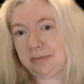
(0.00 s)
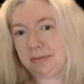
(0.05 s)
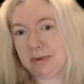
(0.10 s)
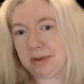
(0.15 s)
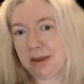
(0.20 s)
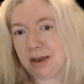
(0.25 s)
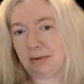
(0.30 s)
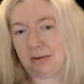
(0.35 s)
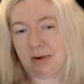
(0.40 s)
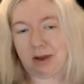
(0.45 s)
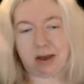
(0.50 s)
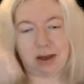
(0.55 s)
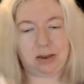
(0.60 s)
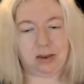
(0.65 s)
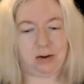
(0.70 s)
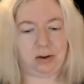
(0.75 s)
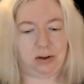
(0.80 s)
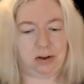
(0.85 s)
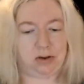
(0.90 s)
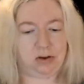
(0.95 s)
a
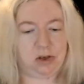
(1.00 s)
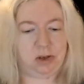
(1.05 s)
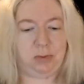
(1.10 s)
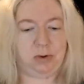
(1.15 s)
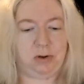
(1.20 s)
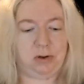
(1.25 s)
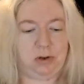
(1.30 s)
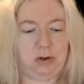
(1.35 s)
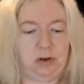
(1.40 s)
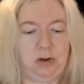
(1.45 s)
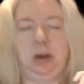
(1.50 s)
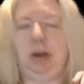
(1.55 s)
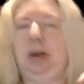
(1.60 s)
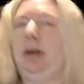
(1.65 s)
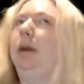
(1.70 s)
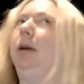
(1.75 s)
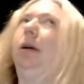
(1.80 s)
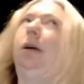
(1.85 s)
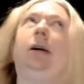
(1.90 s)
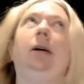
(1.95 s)
regular little spritzer
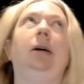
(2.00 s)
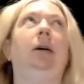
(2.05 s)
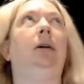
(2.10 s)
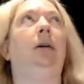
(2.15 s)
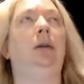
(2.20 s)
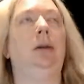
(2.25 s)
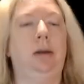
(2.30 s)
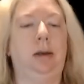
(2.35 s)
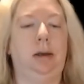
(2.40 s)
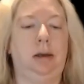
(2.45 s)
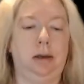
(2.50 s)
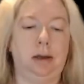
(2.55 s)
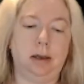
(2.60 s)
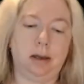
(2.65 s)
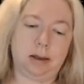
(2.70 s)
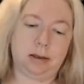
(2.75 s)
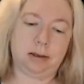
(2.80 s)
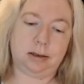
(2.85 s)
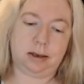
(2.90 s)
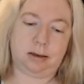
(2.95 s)
here.
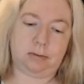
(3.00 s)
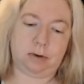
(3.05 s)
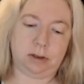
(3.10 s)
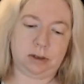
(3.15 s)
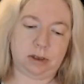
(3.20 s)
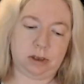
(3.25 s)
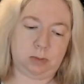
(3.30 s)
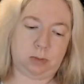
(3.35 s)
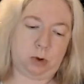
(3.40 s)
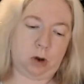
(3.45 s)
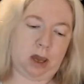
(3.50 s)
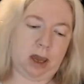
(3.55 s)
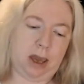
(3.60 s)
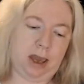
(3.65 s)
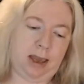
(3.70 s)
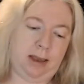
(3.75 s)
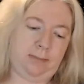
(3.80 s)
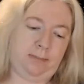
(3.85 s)
Let's give it a spray.